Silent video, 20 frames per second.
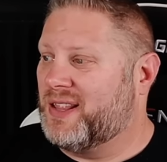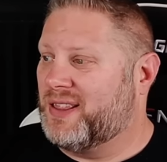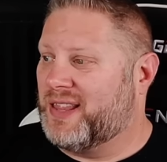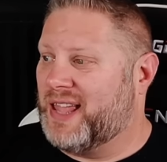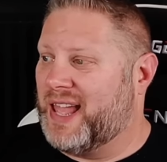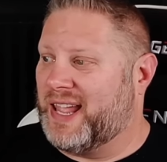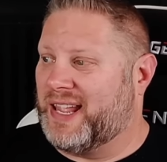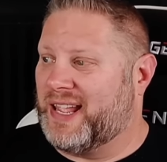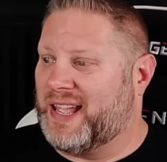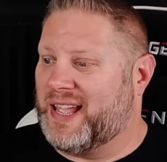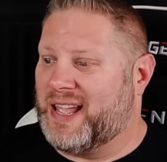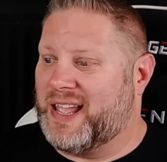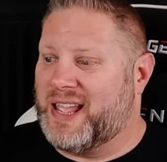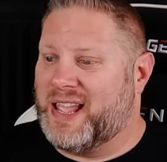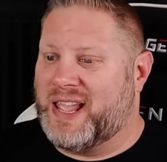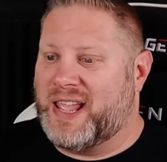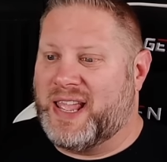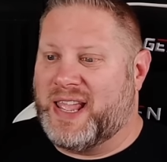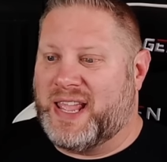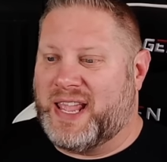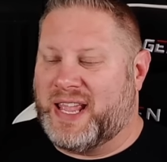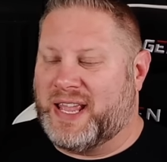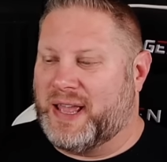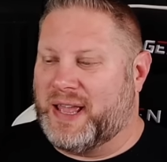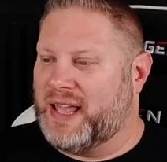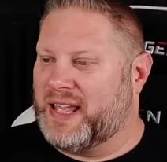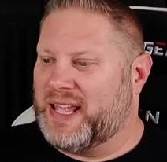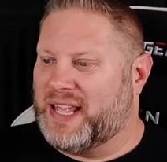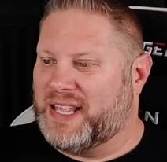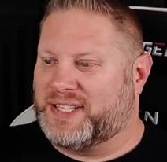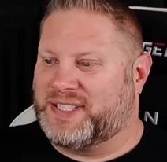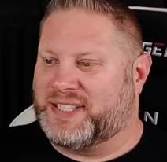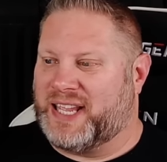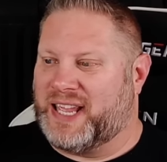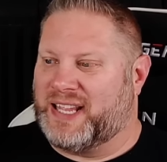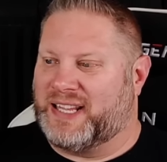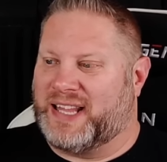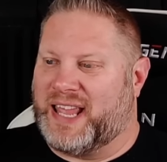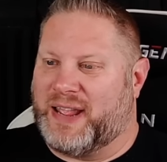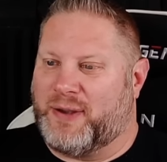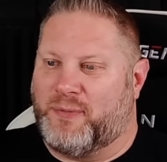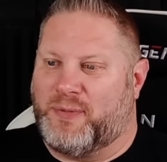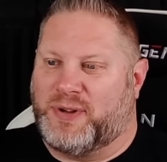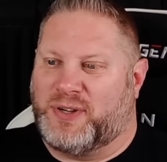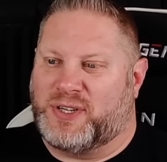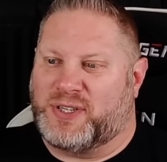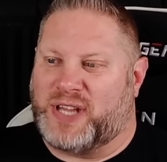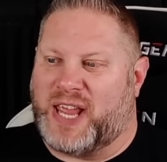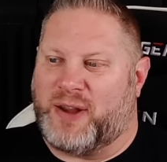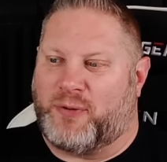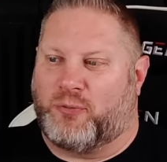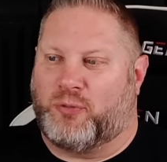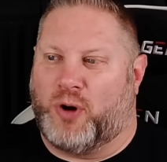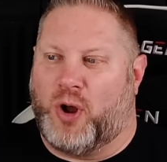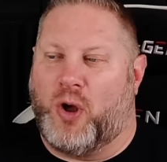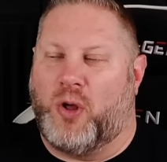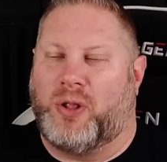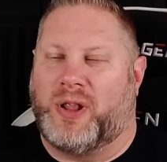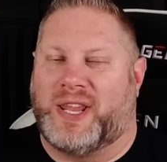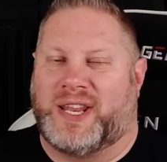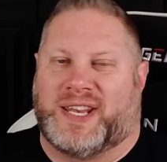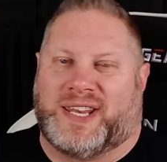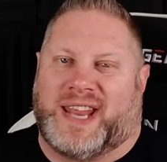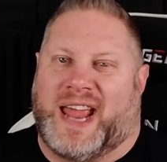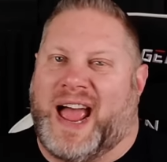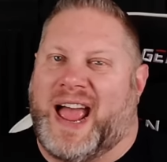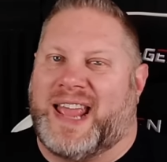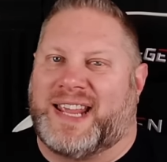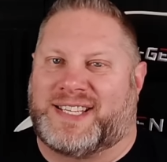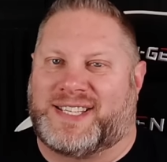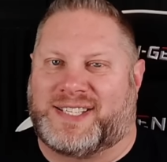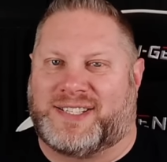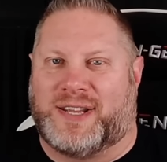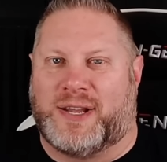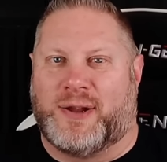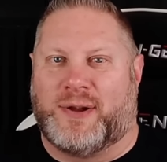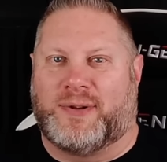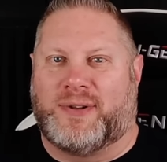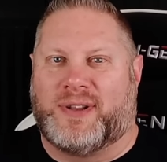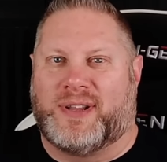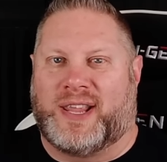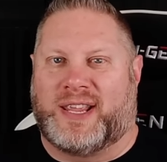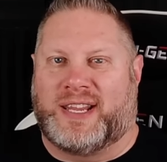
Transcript: Like, yeah, it's like we just like rolling dice, dude.